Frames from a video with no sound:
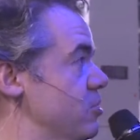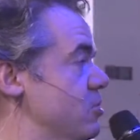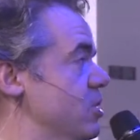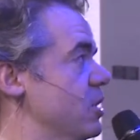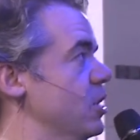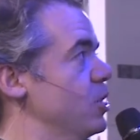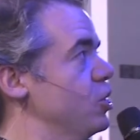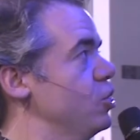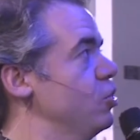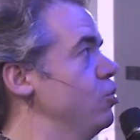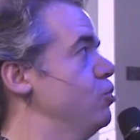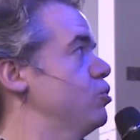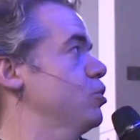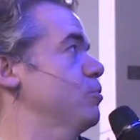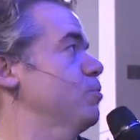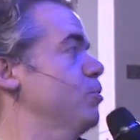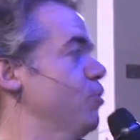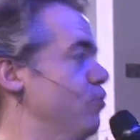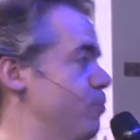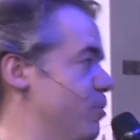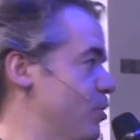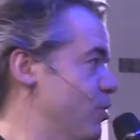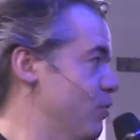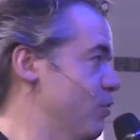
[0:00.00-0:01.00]
looks like a huge
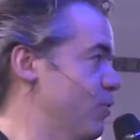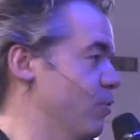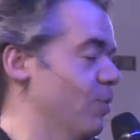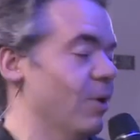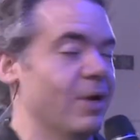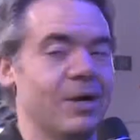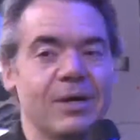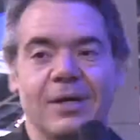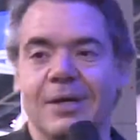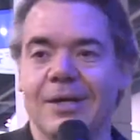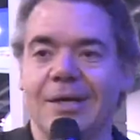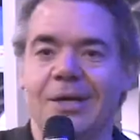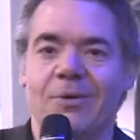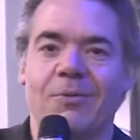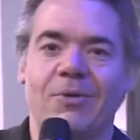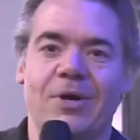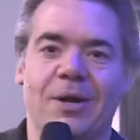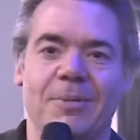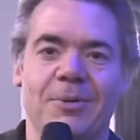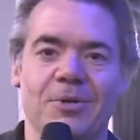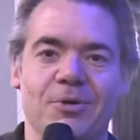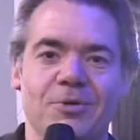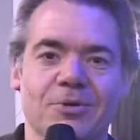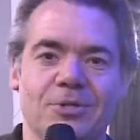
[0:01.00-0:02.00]
improvement over what
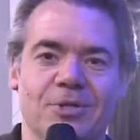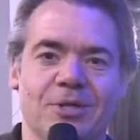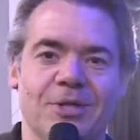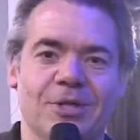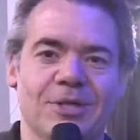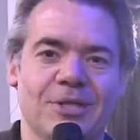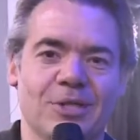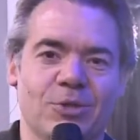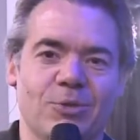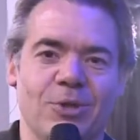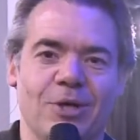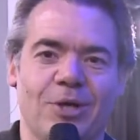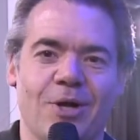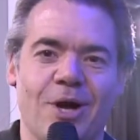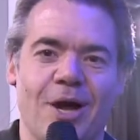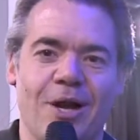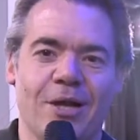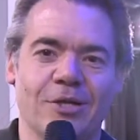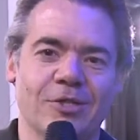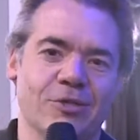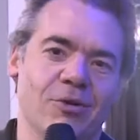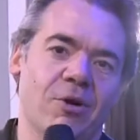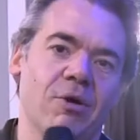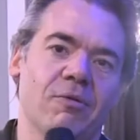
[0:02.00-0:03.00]
I've been using at the Twit
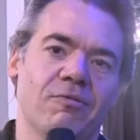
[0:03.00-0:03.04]
Cottage.